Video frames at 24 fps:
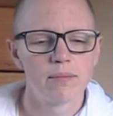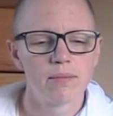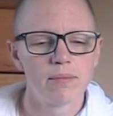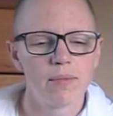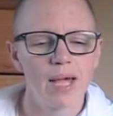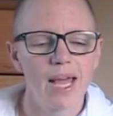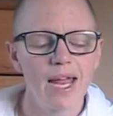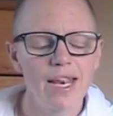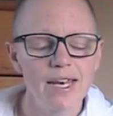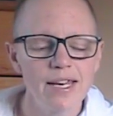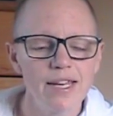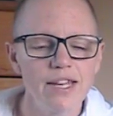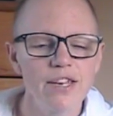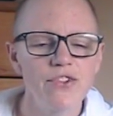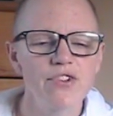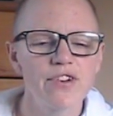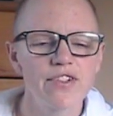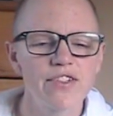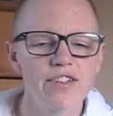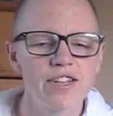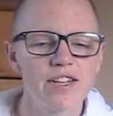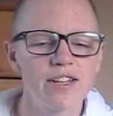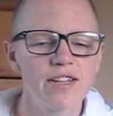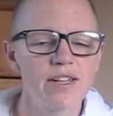had an
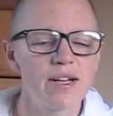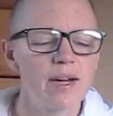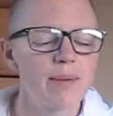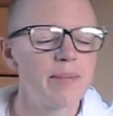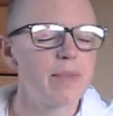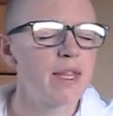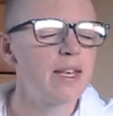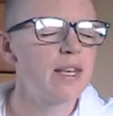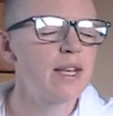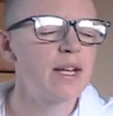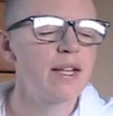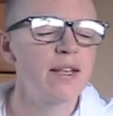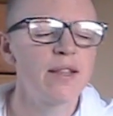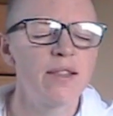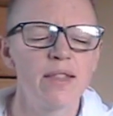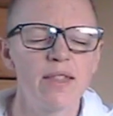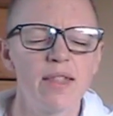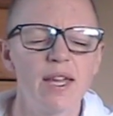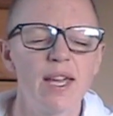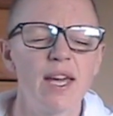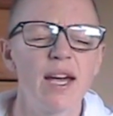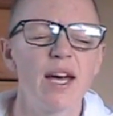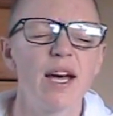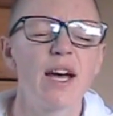interesting time. The nuns
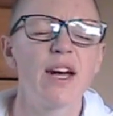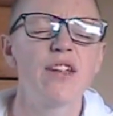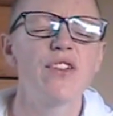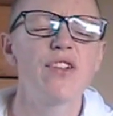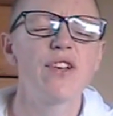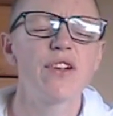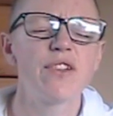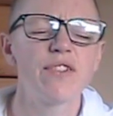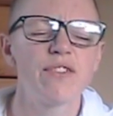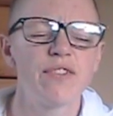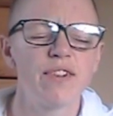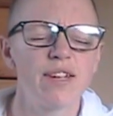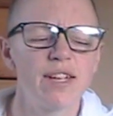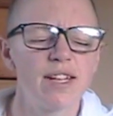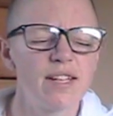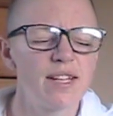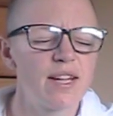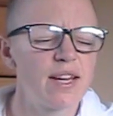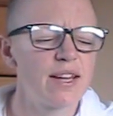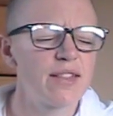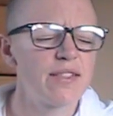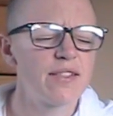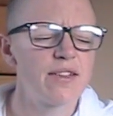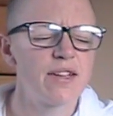there are just
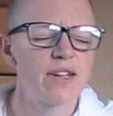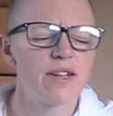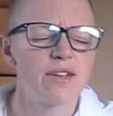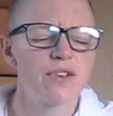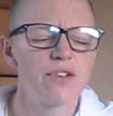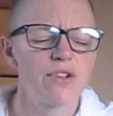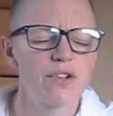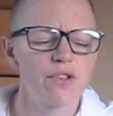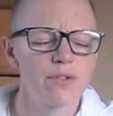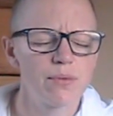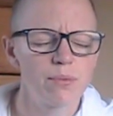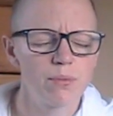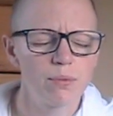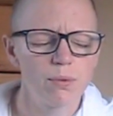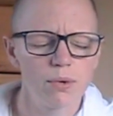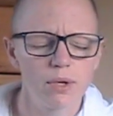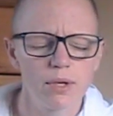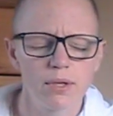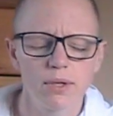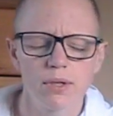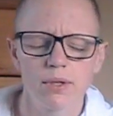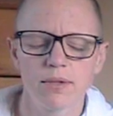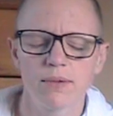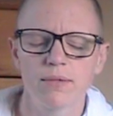fantastic, just
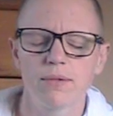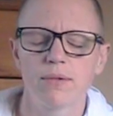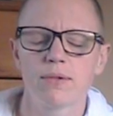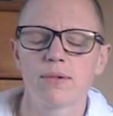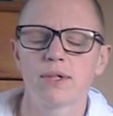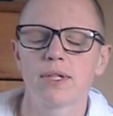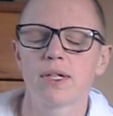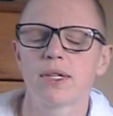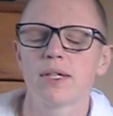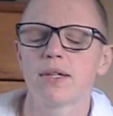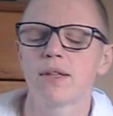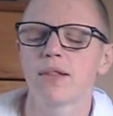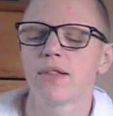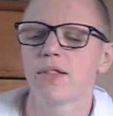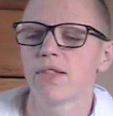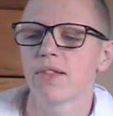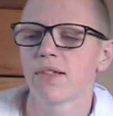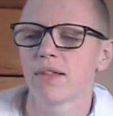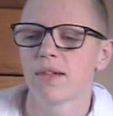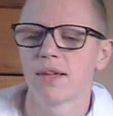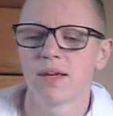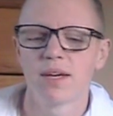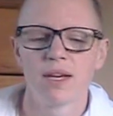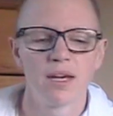wonderful nuns.
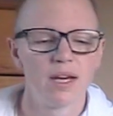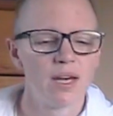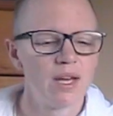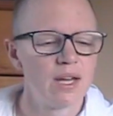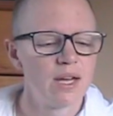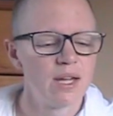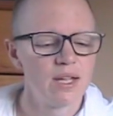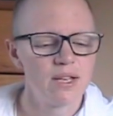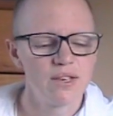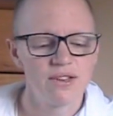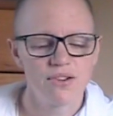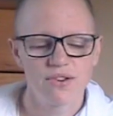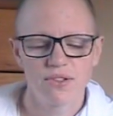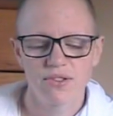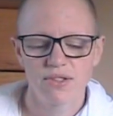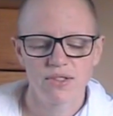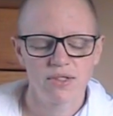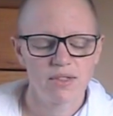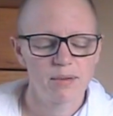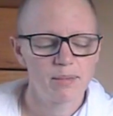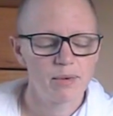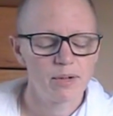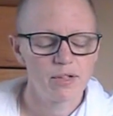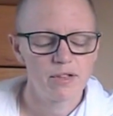
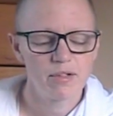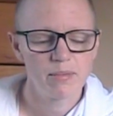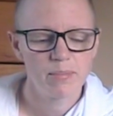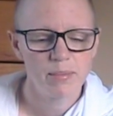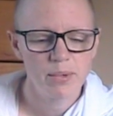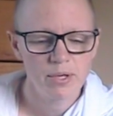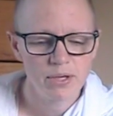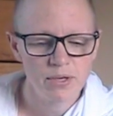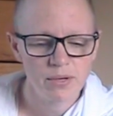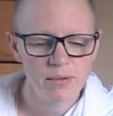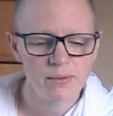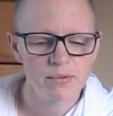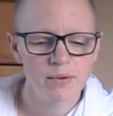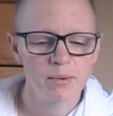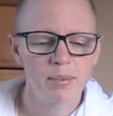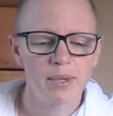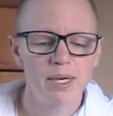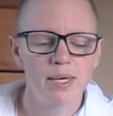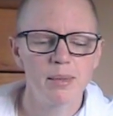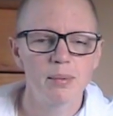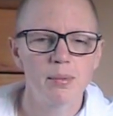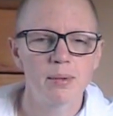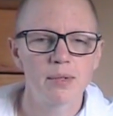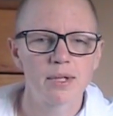Just the most beautiful
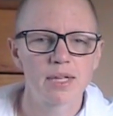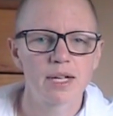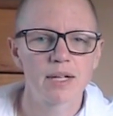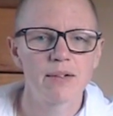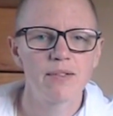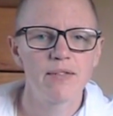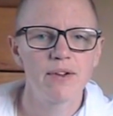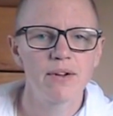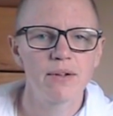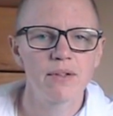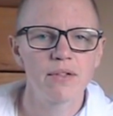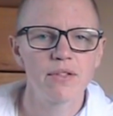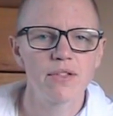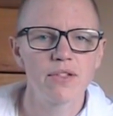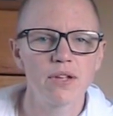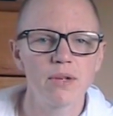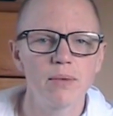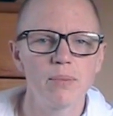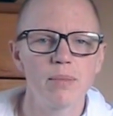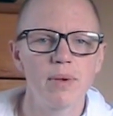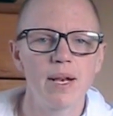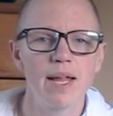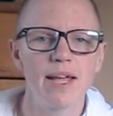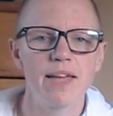people, and I felt so
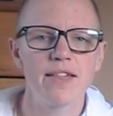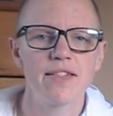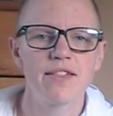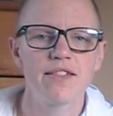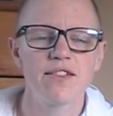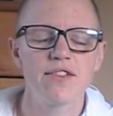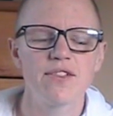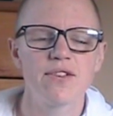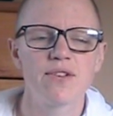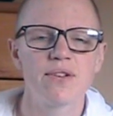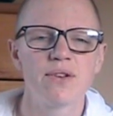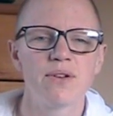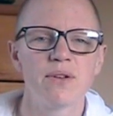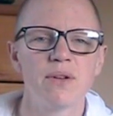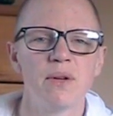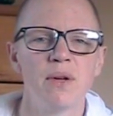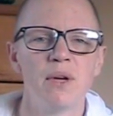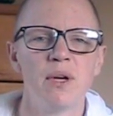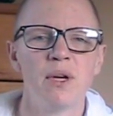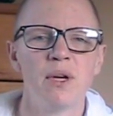blessed to